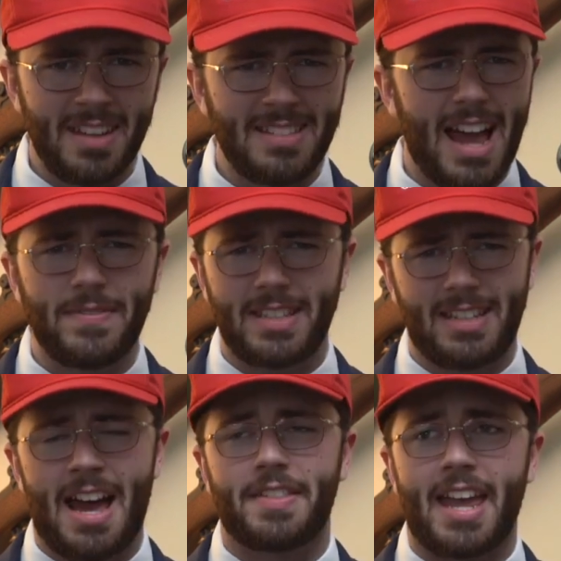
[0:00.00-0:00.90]
that's
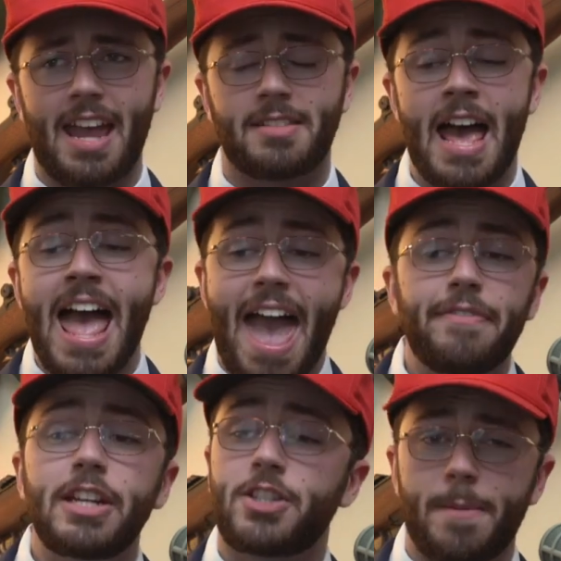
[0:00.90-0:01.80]
obviously not the case,
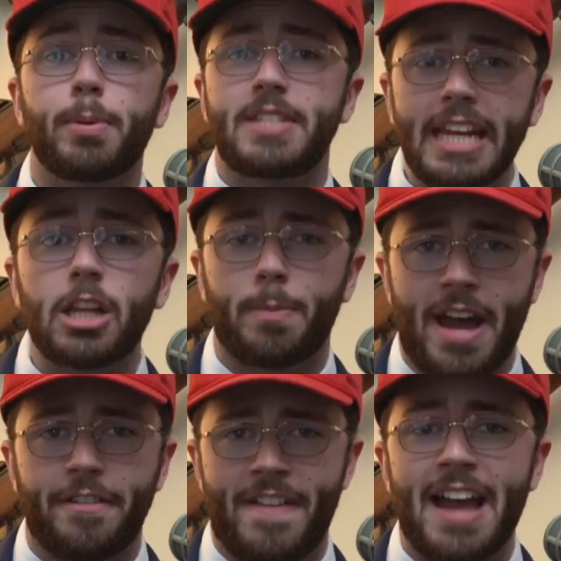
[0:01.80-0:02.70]
evidenced in particular
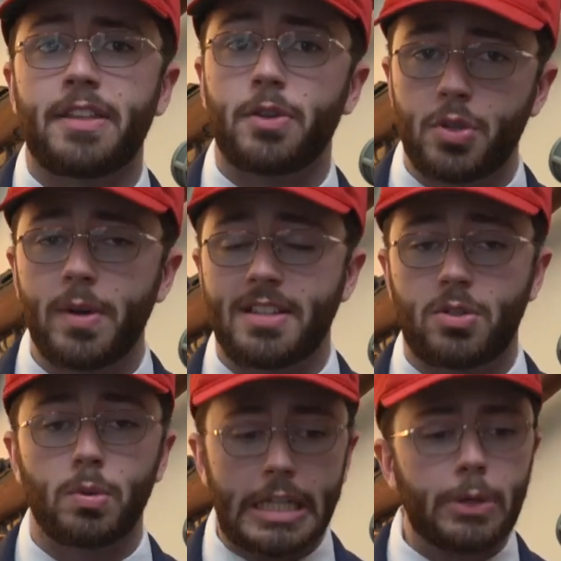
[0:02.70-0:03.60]
by the fact that they're doing this
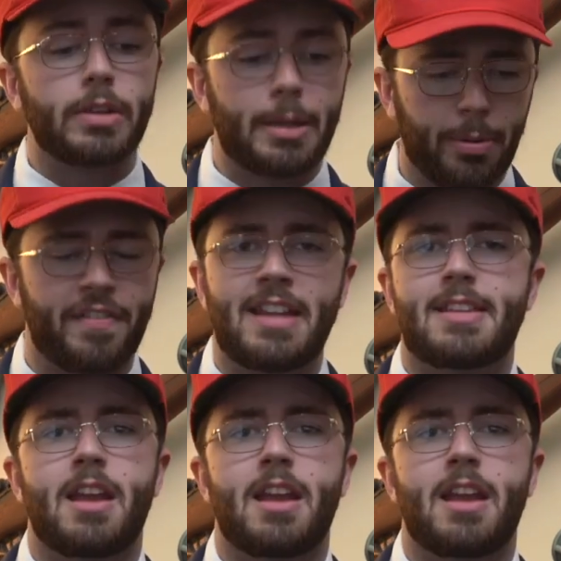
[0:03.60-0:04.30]
to literally prevent